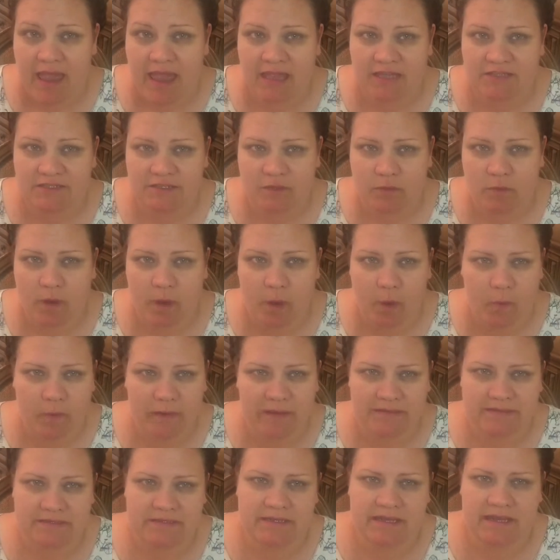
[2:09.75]
And so
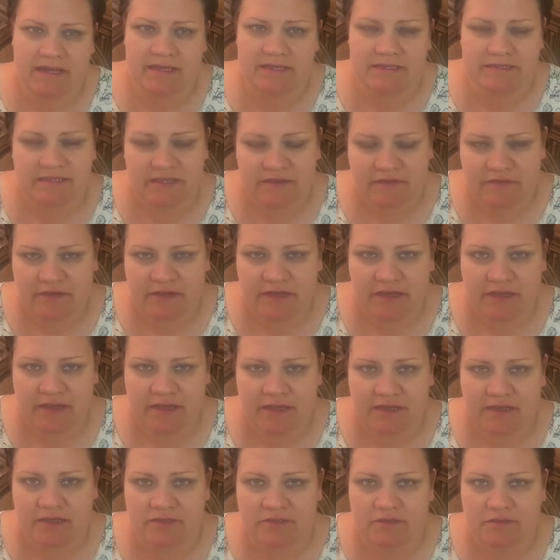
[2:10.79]
always the
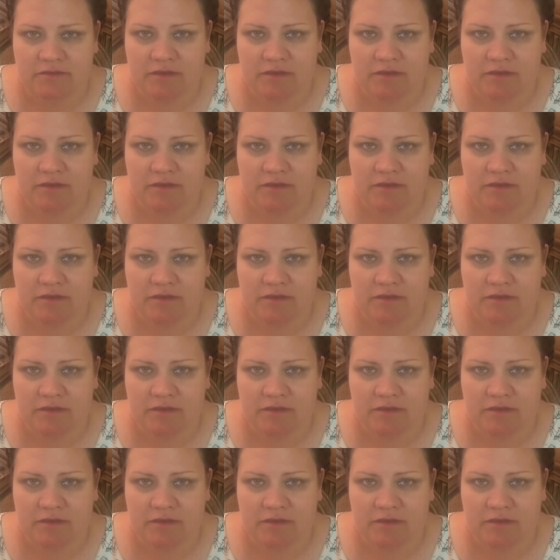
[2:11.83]
negativity